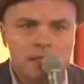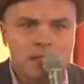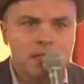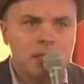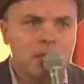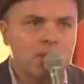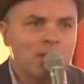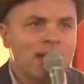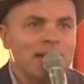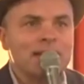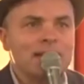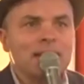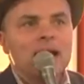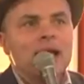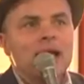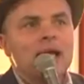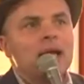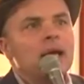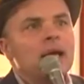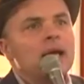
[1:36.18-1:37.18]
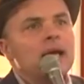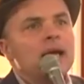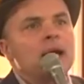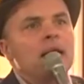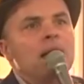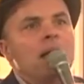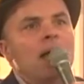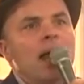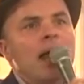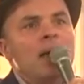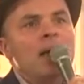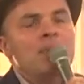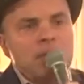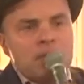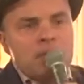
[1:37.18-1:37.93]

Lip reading: is correct, I'm